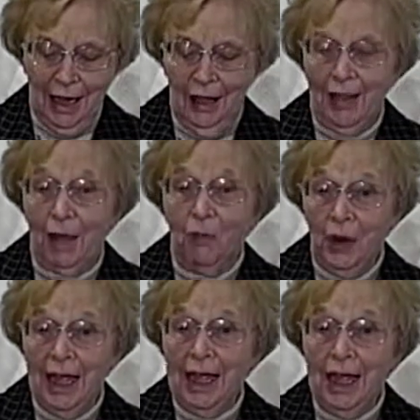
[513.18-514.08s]
that
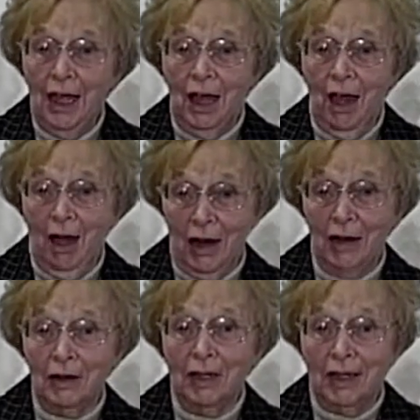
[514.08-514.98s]
we
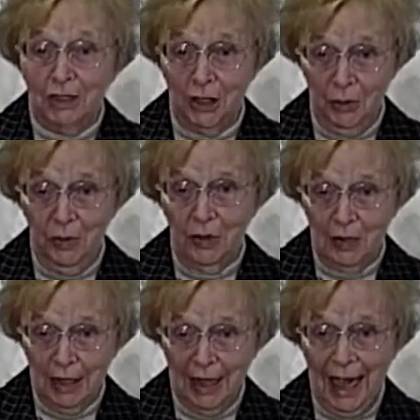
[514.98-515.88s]
are to
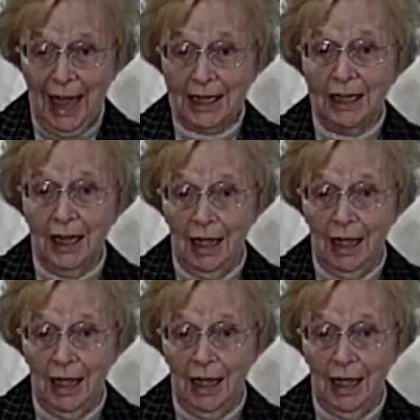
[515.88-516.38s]
get